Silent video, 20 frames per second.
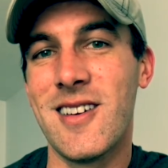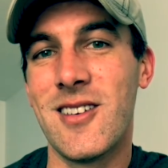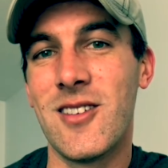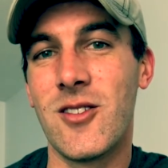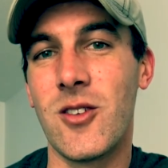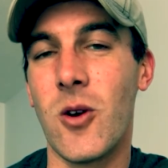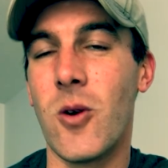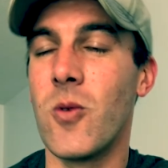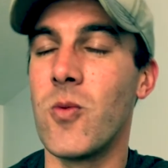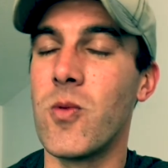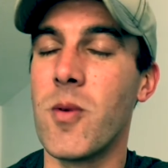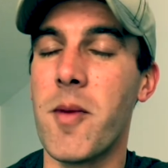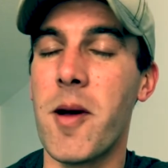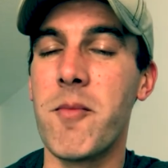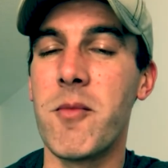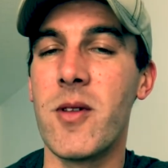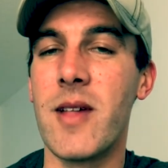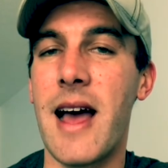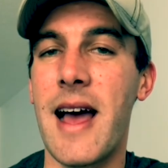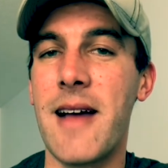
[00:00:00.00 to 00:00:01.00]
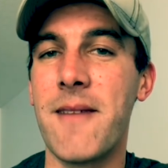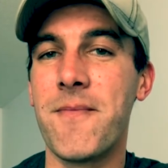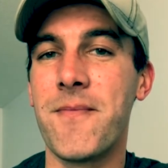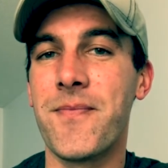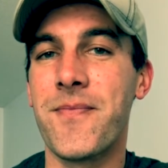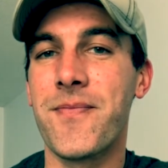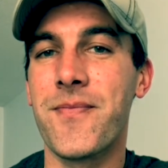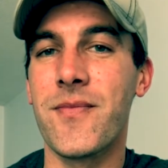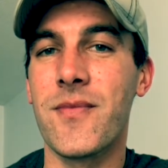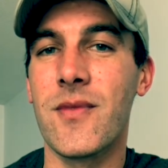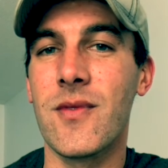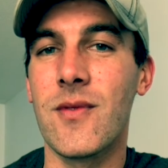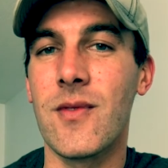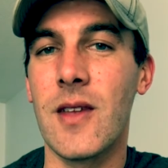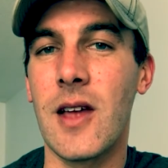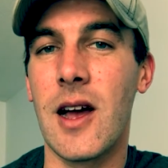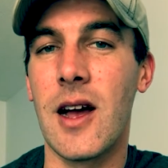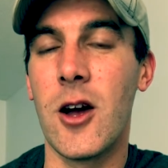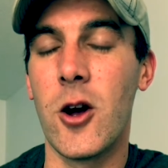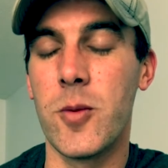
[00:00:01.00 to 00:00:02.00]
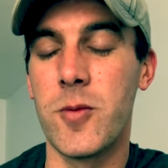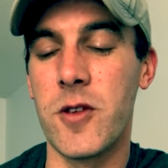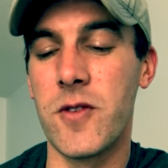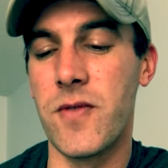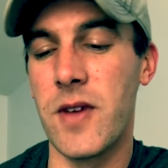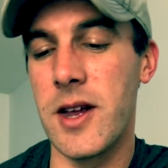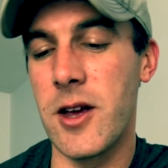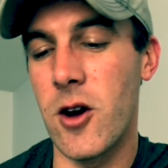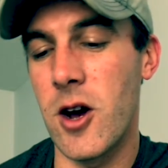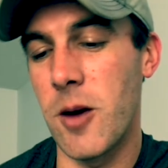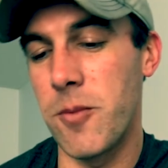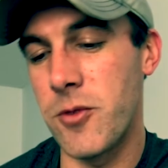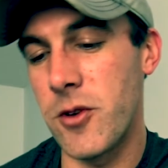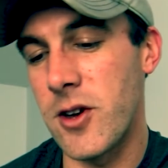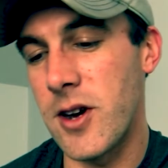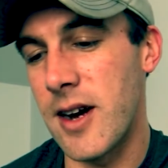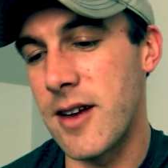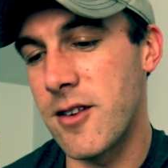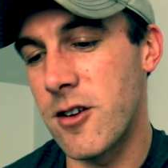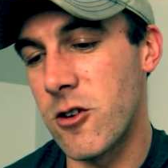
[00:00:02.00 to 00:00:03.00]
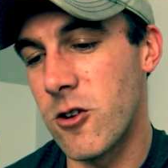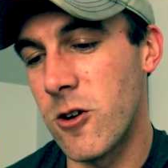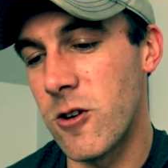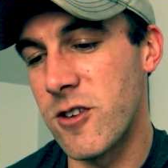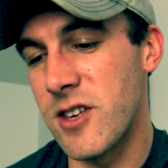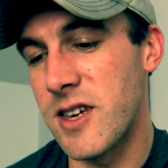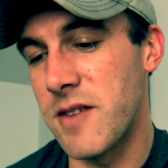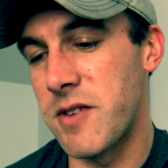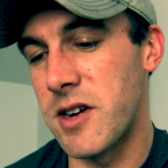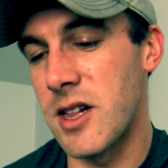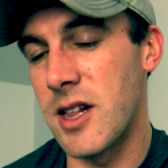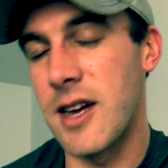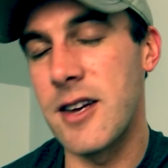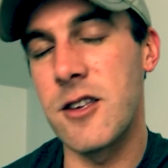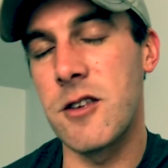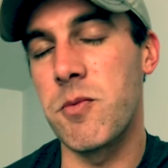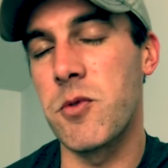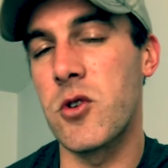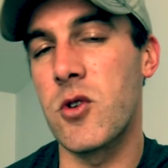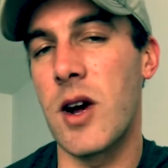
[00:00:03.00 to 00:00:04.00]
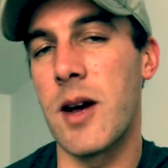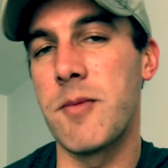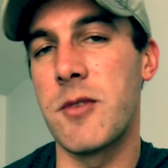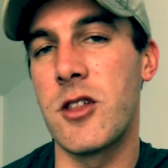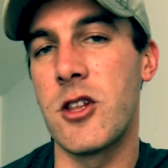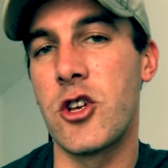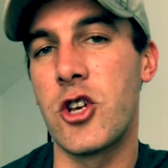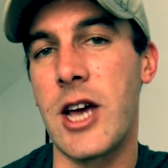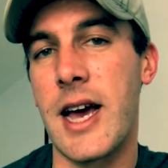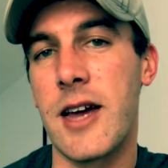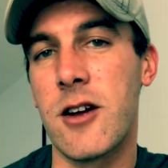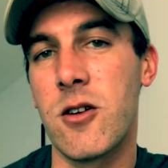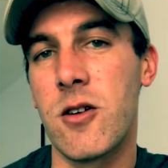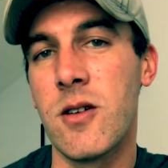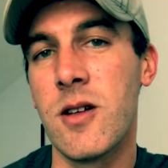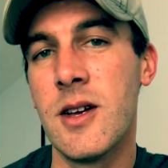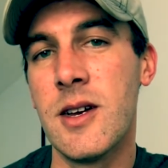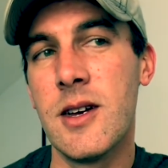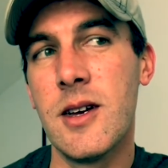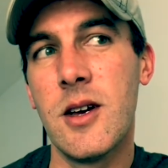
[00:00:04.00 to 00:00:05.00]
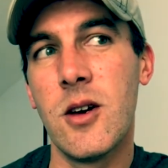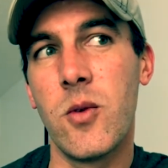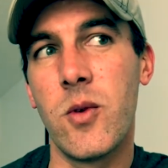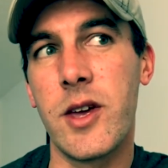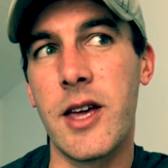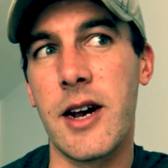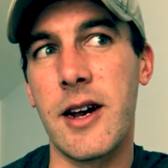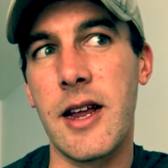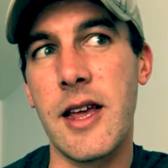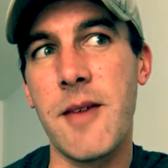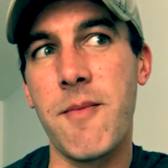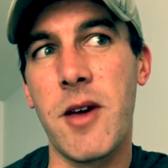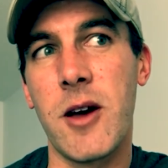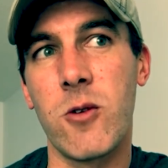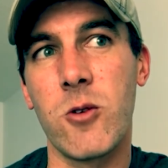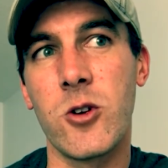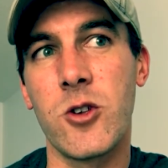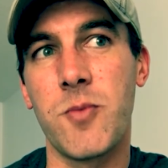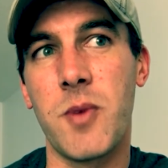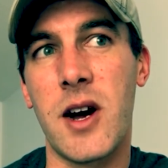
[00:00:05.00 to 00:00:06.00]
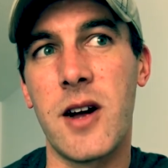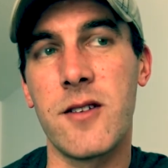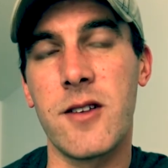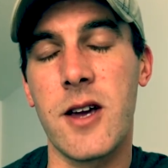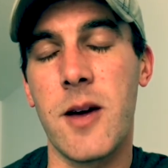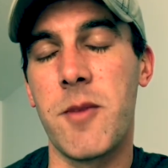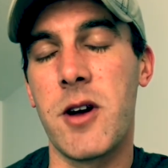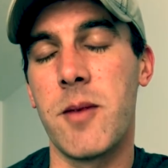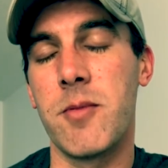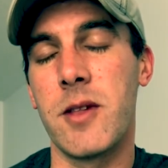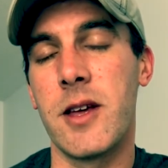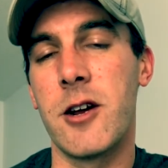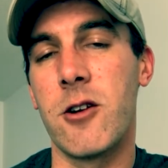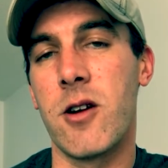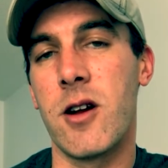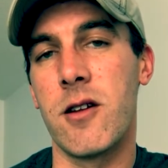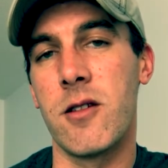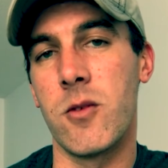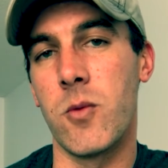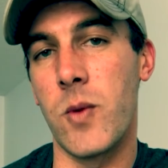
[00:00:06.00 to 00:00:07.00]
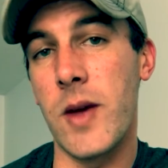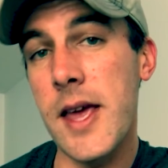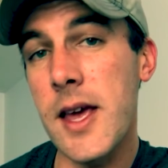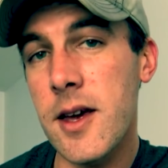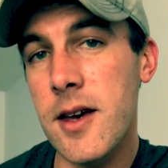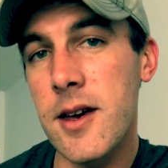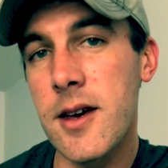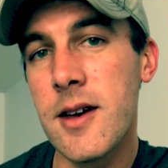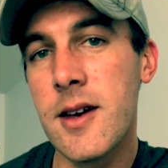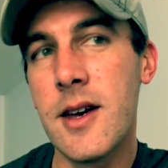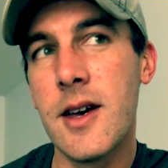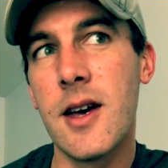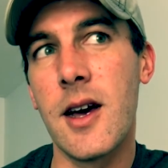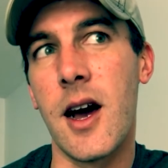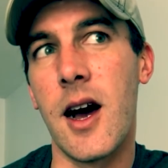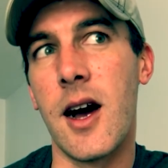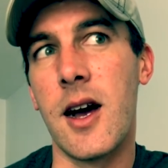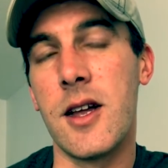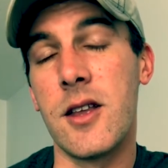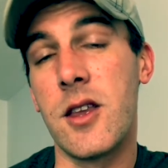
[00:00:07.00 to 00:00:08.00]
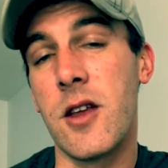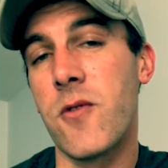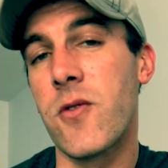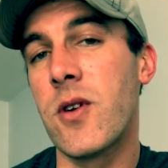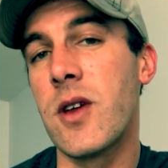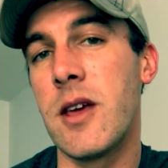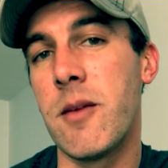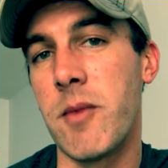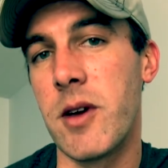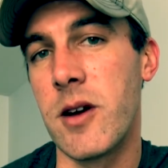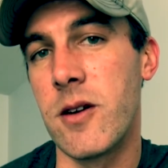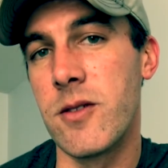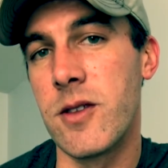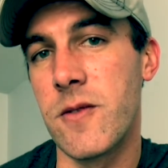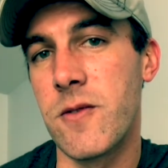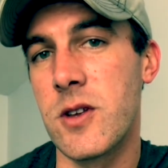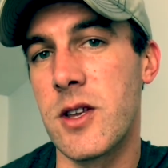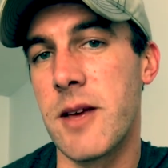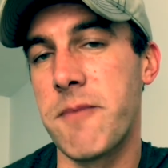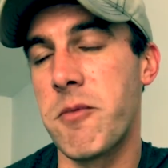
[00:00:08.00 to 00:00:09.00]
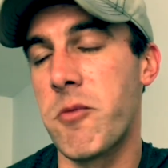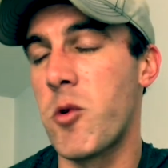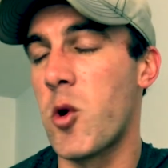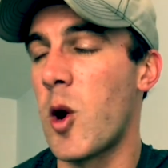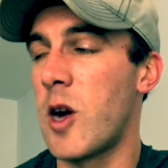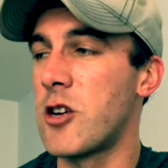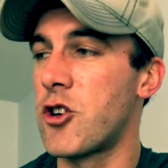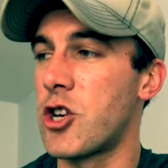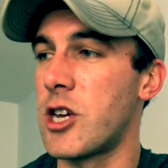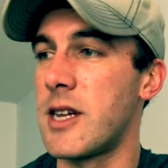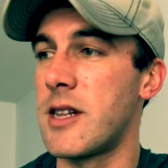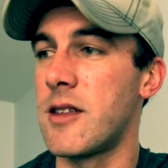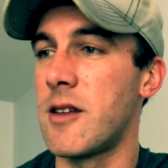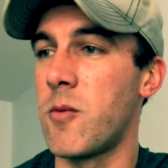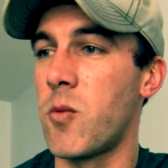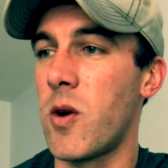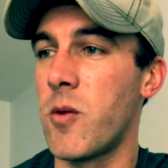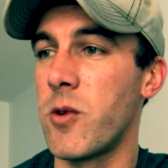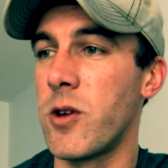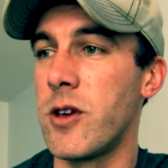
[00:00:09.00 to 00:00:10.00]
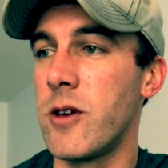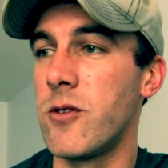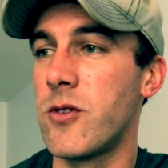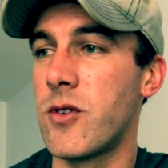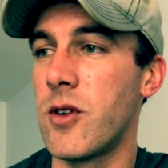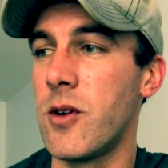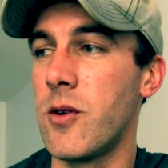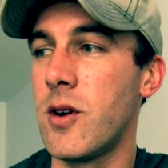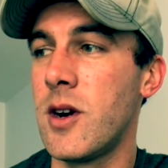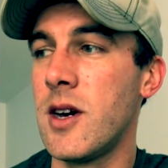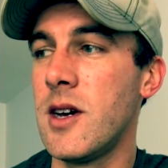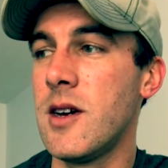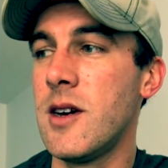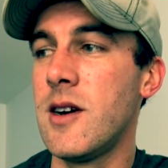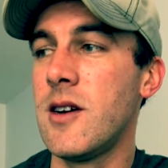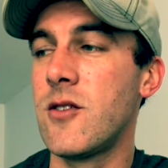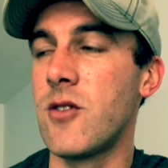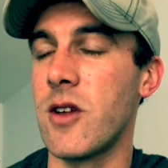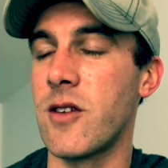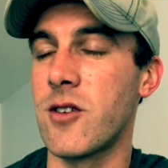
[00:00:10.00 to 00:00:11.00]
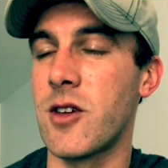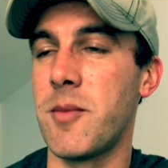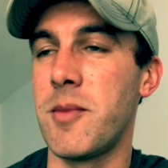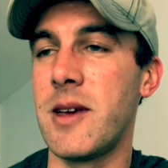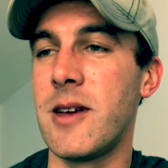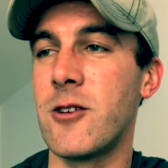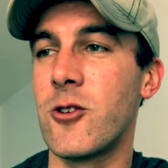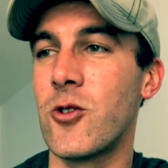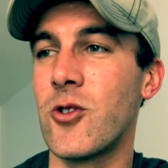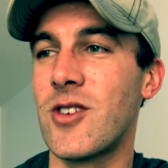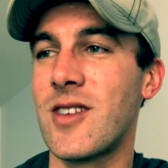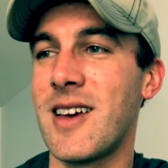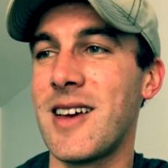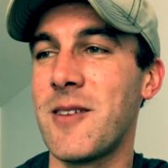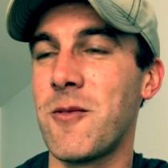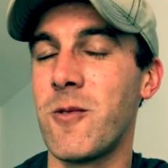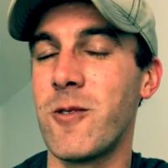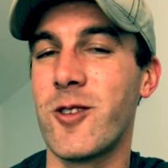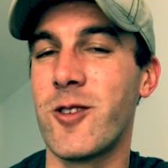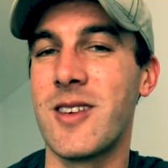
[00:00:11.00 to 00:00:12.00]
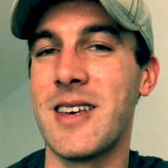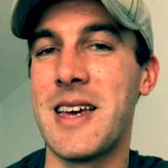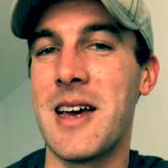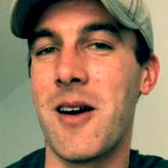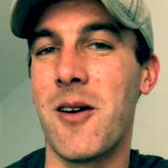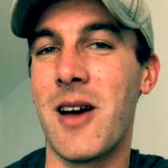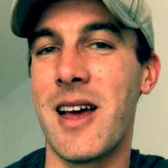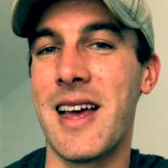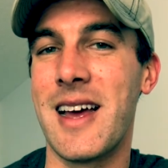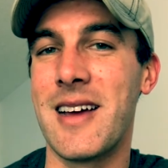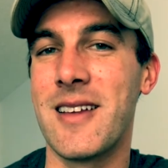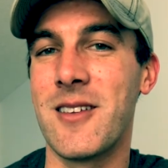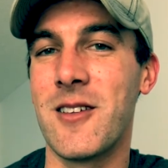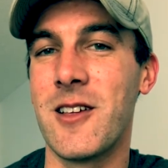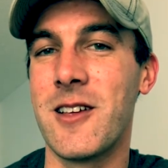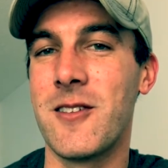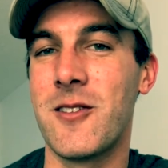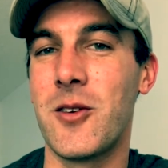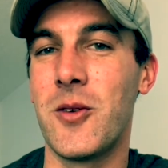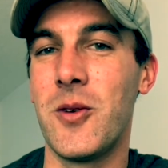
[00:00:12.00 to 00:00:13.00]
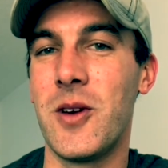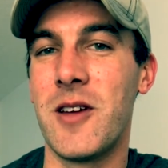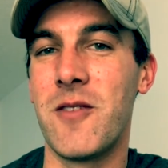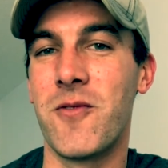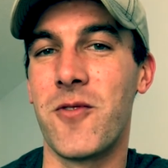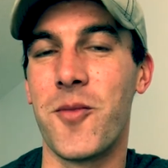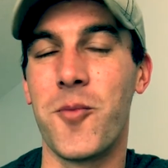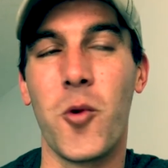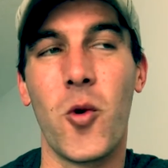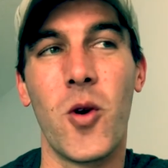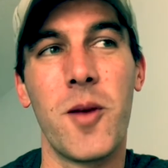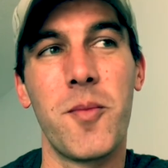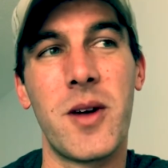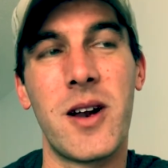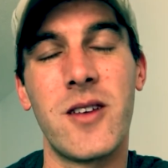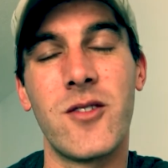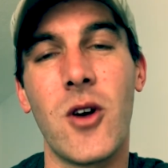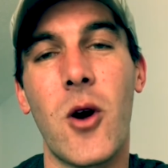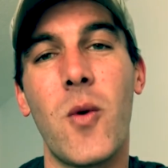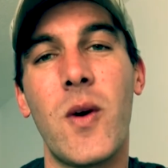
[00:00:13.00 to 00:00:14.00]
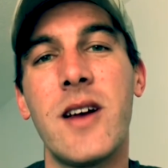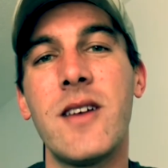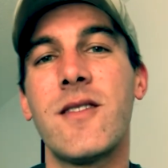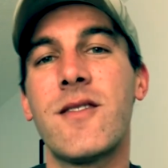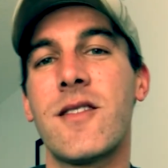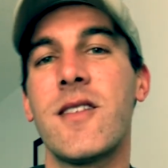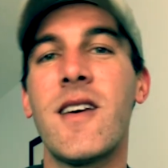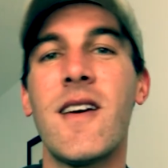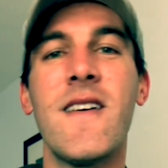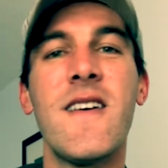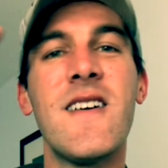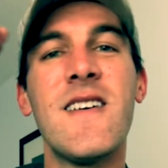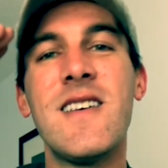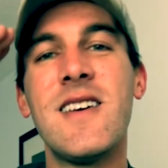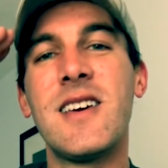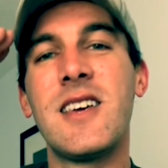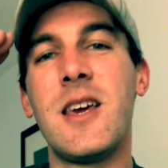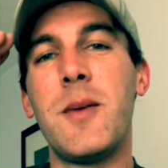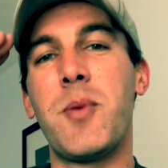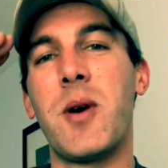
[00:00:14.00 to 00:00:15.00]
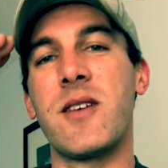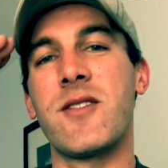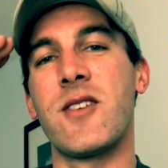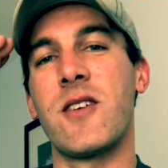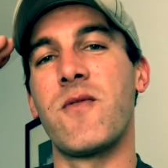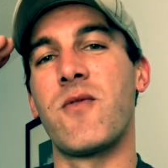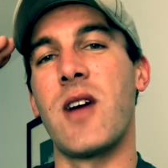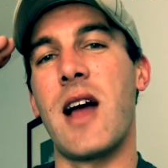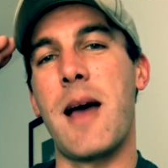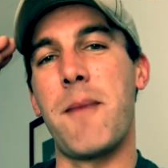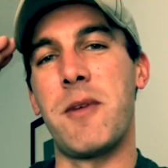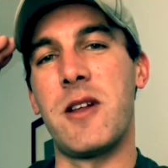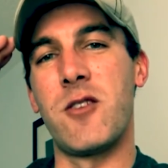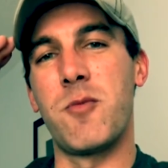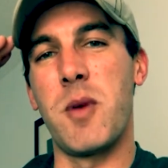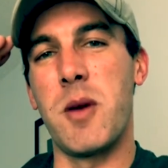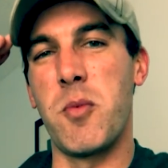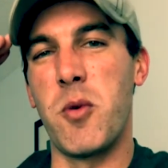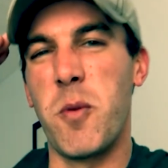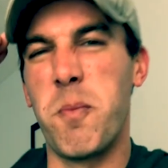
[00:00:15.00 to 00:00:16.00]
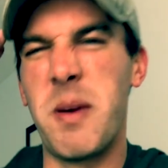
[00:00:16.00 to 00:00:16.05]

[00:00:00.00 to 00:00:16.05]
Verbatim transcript: So remember that. I hope this video helped you guys and girls. Give it a like, subscribe to the channel. We got an email response coming up later on in the week. Uh, a different email, different type of question than what we're used to. So that's going to be interesting, and we'll see how I handle it. Tune in for more. But as always, keep hustling for happiness, people.